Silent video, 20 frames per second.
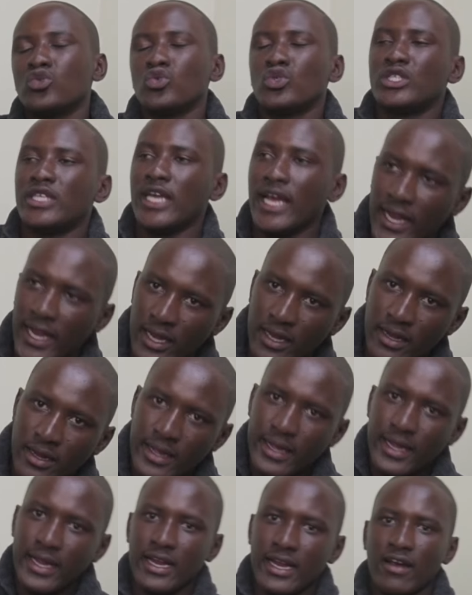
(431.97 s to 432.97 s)
to gel,
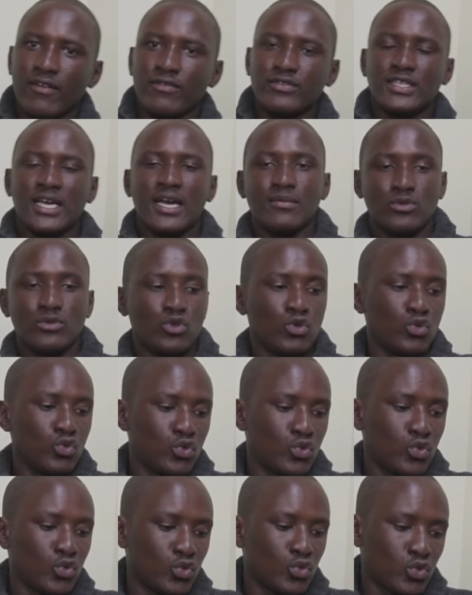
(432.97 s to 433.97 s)
enough time
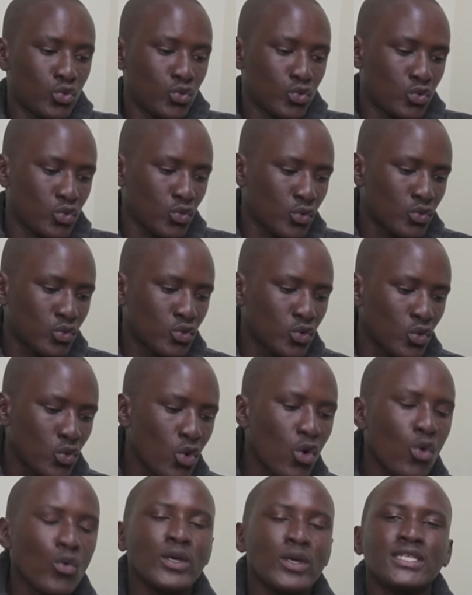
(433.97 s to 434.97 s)
to, to, to, to, to
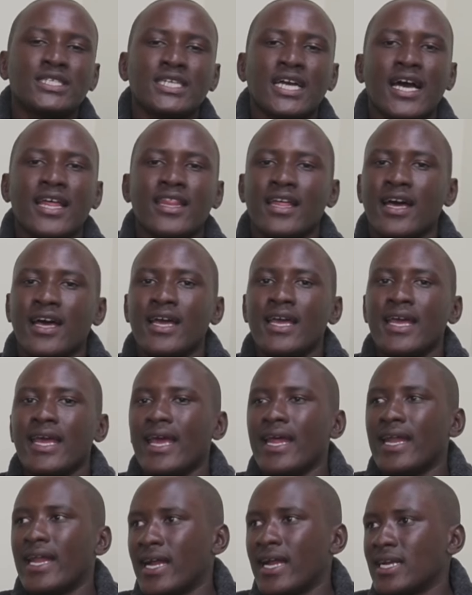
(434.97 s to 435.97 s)
know each other
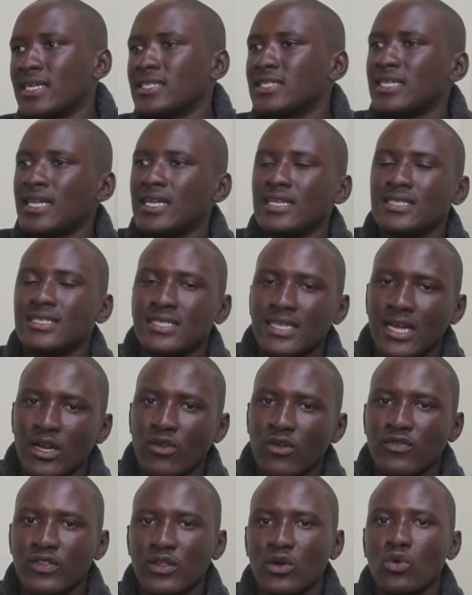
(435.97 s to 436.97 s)
and understand the
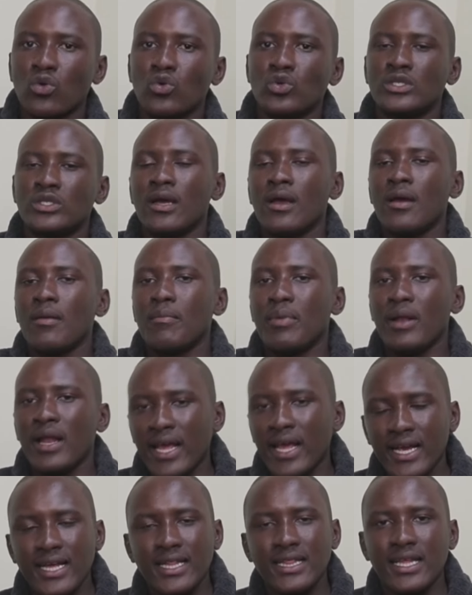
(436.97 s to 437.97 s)
style of the coach
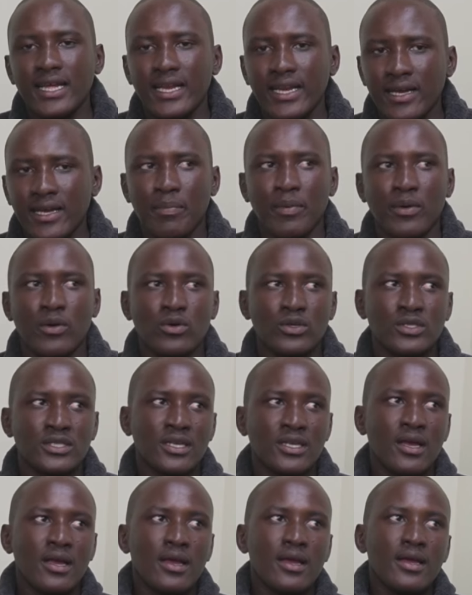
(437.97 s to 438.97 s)
playing in the league
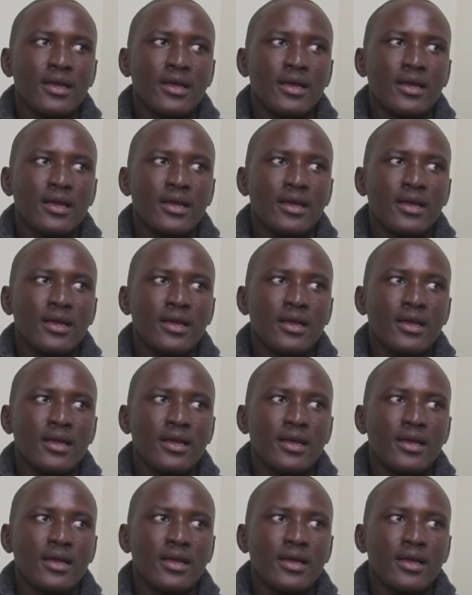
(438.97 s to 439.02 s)
because